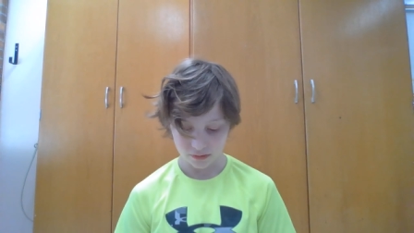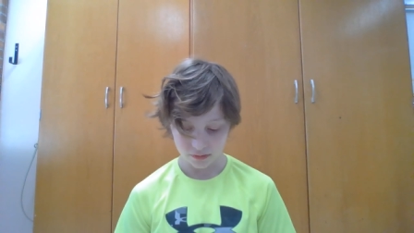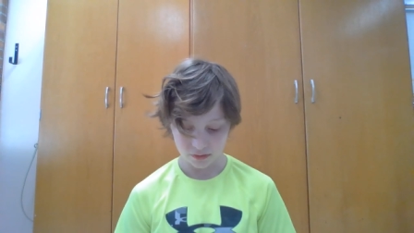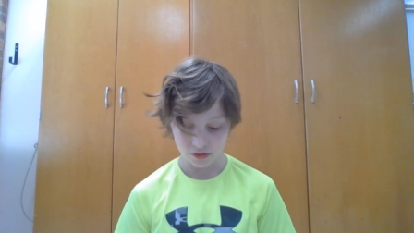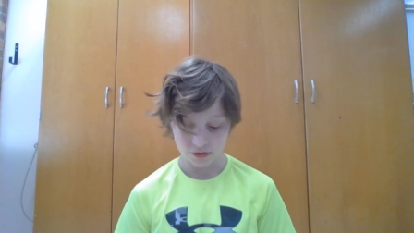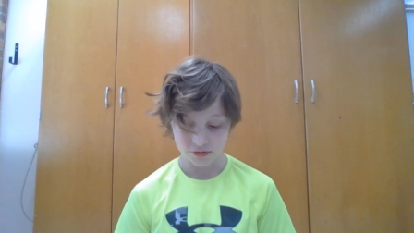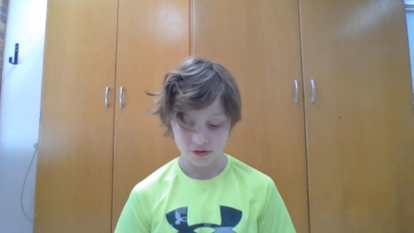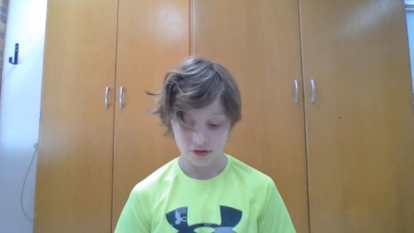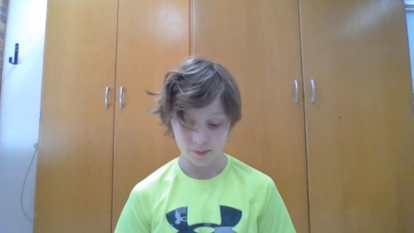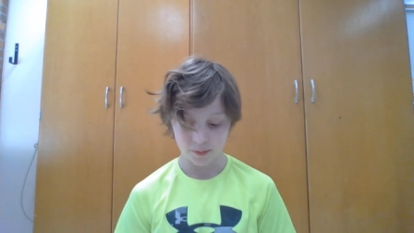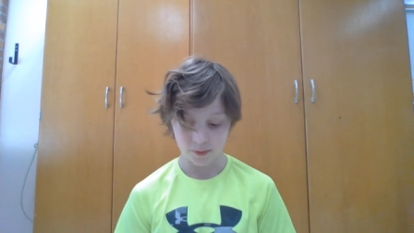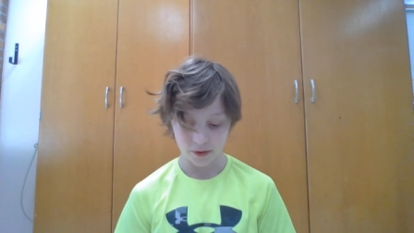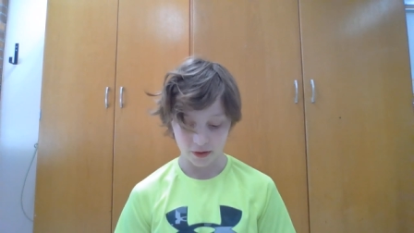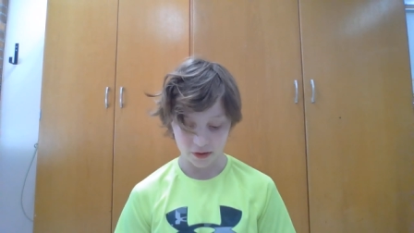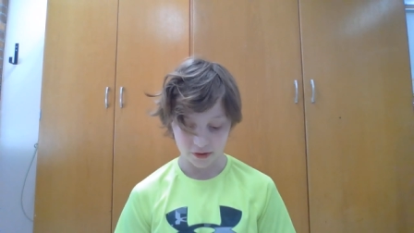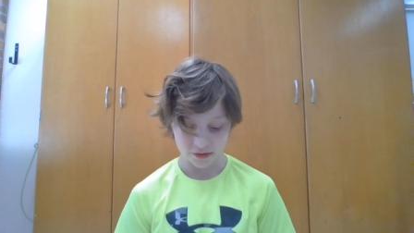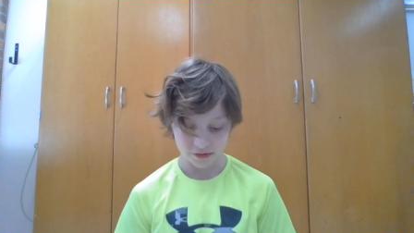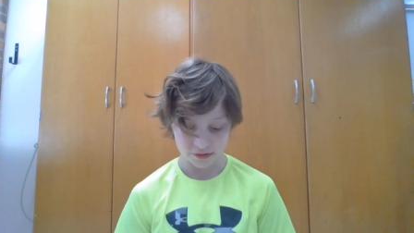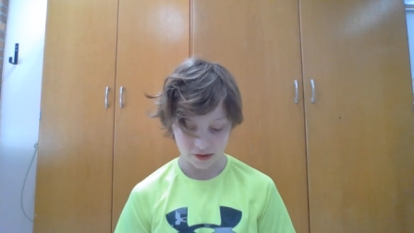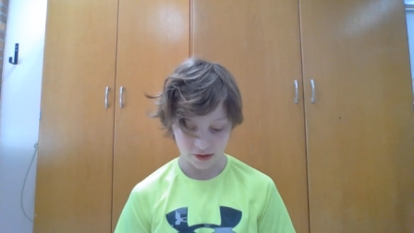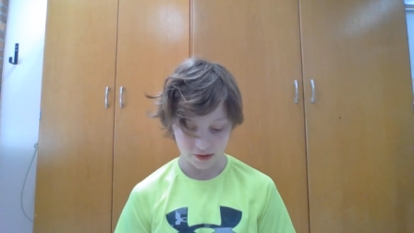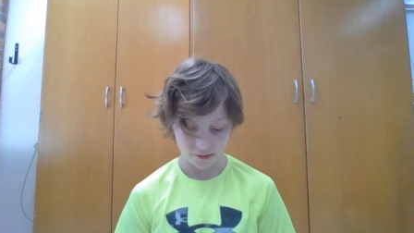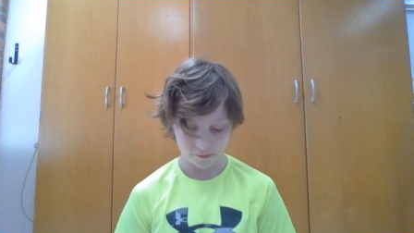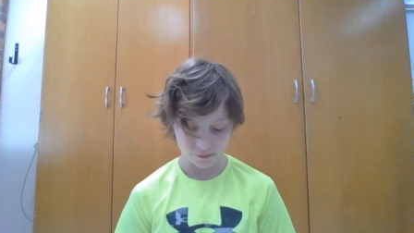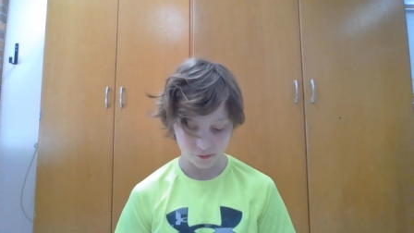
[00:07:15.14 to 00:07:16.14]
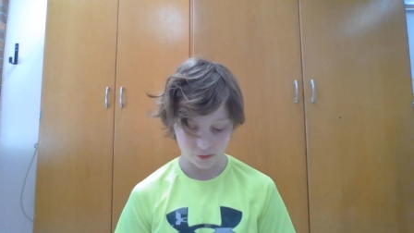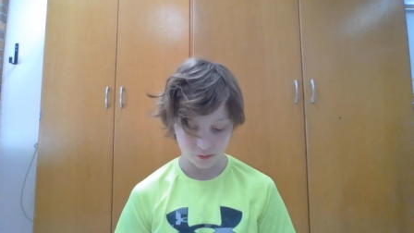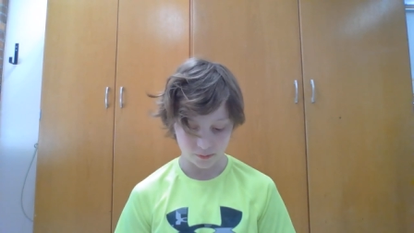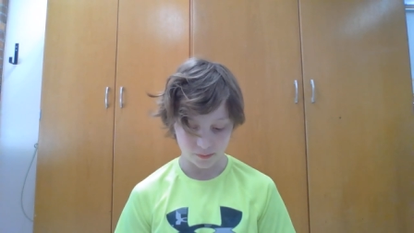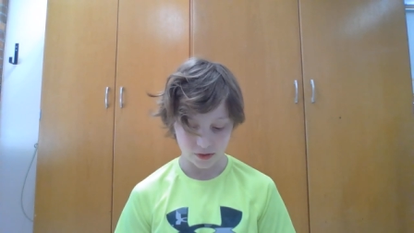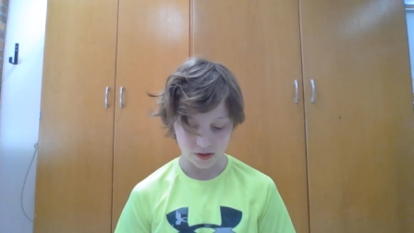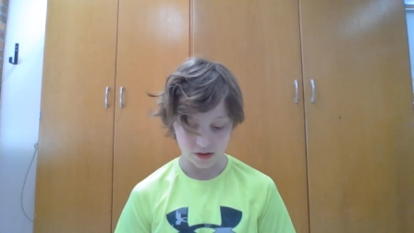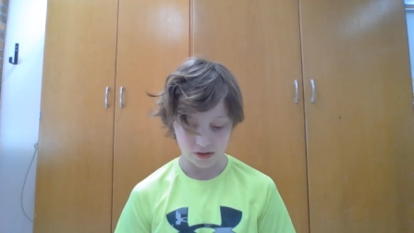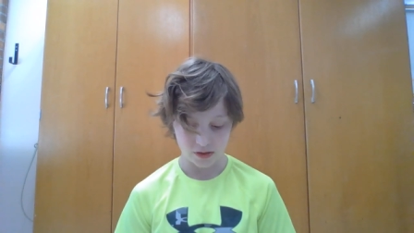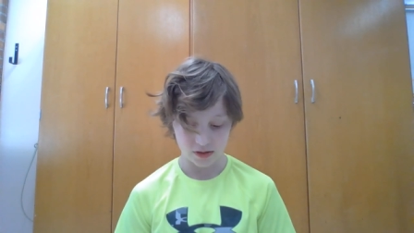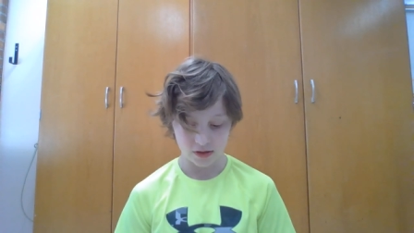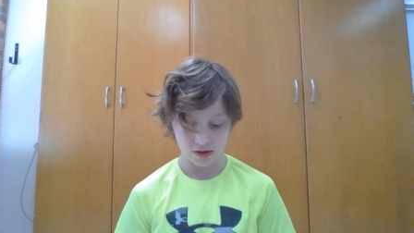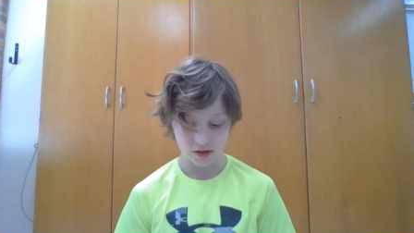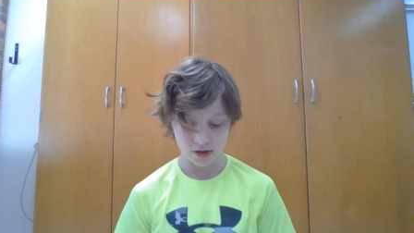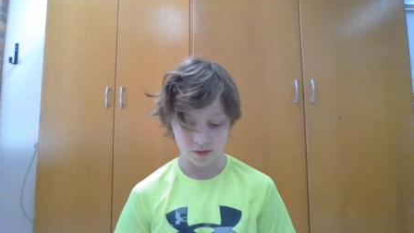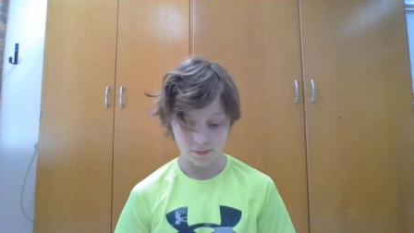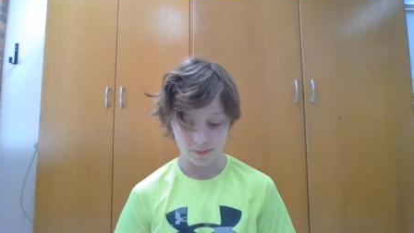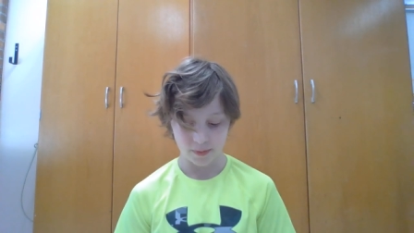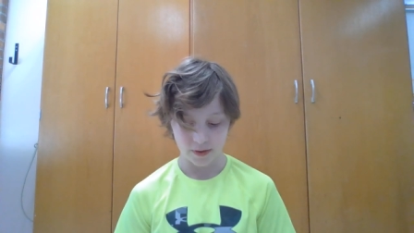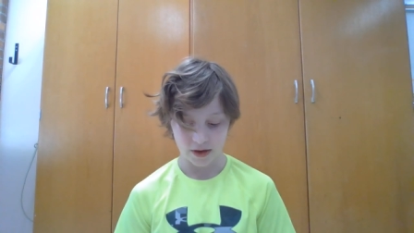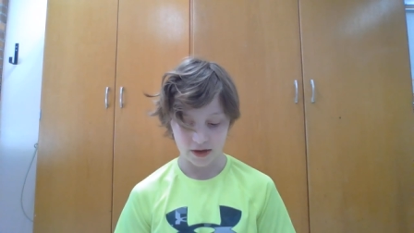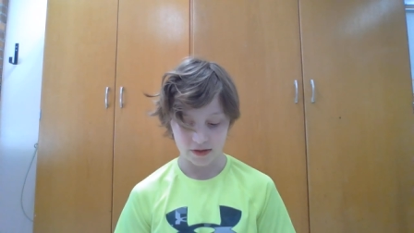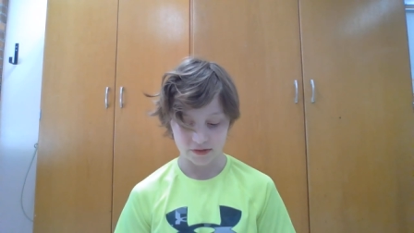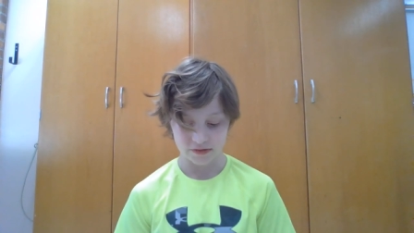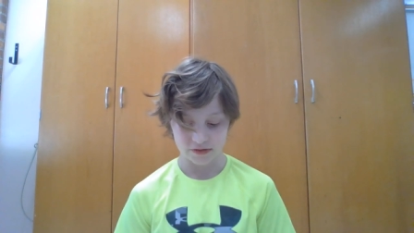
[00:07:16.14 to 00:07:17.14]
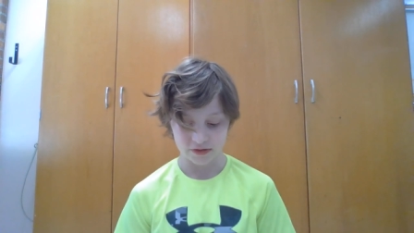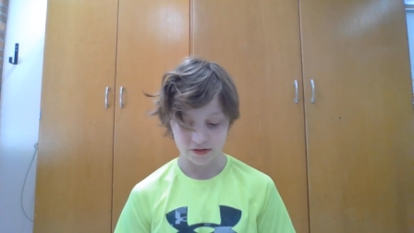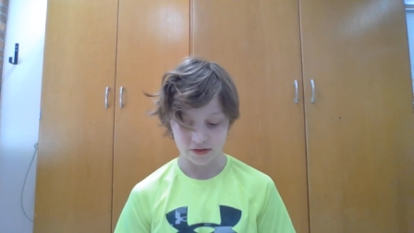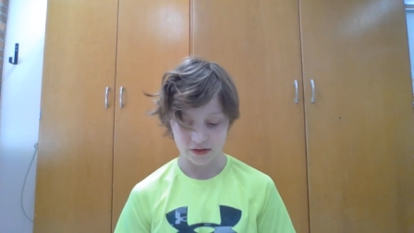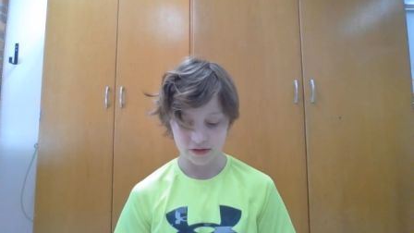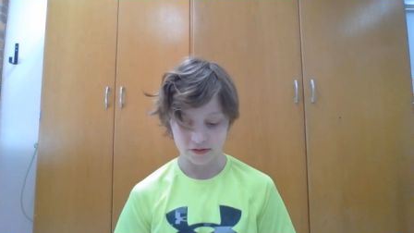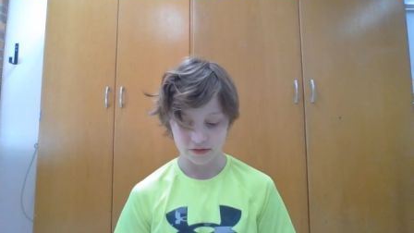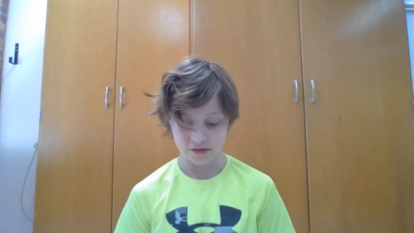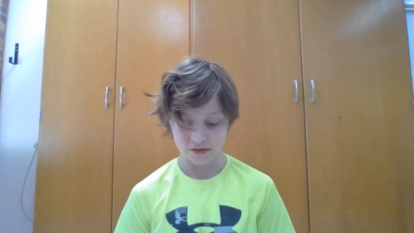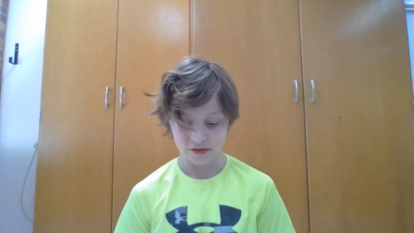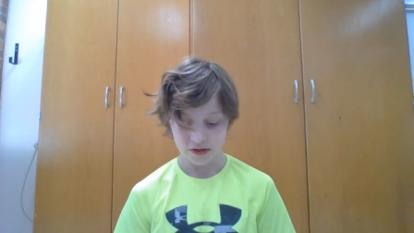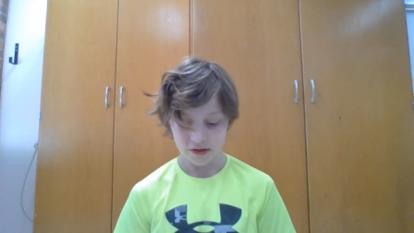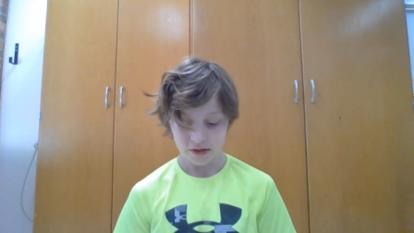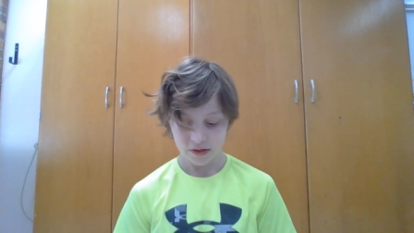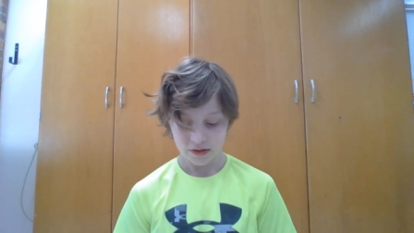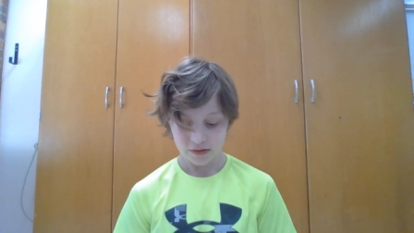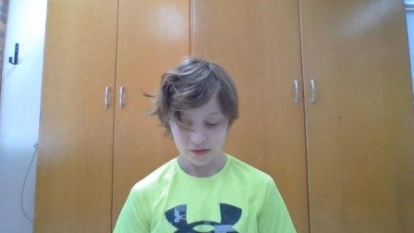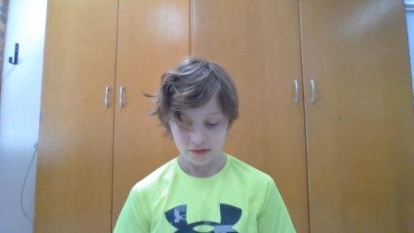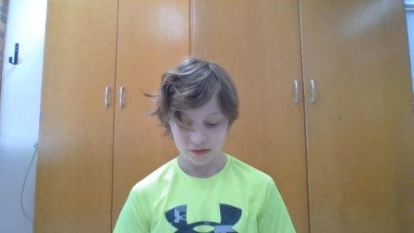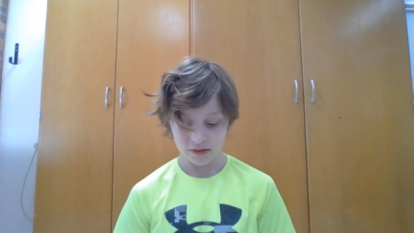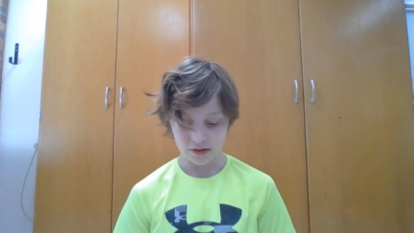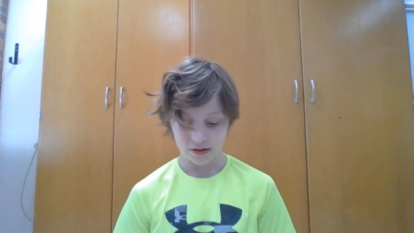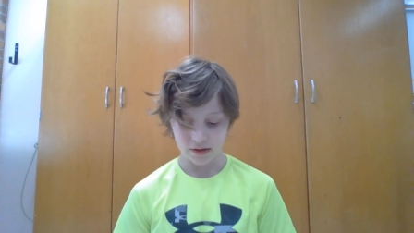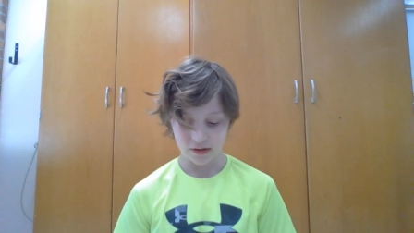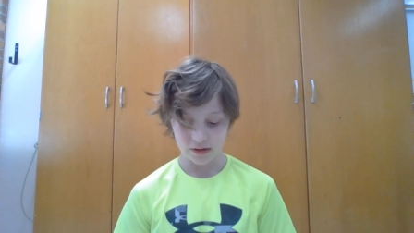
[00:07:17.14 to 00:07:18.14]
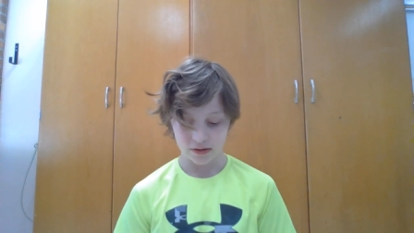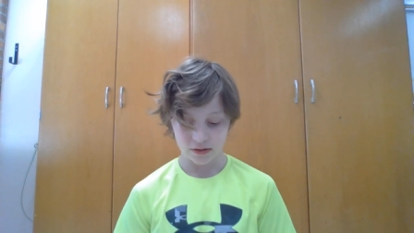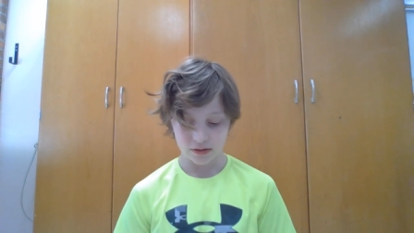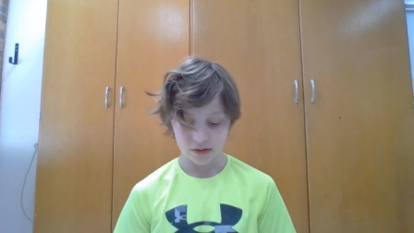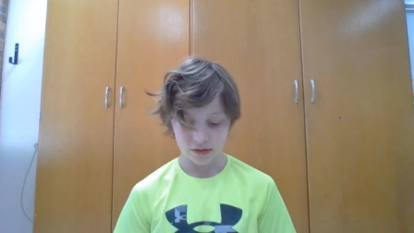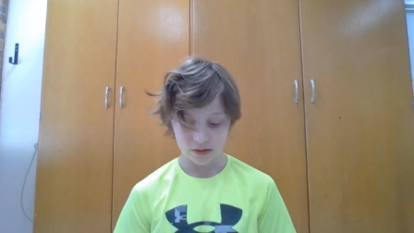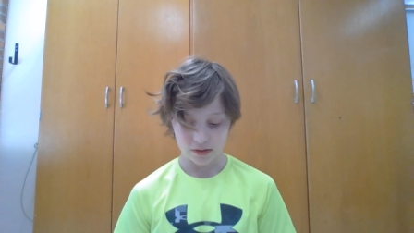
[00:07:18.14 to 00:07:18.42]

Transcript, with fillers: looks up ice after making a pass against the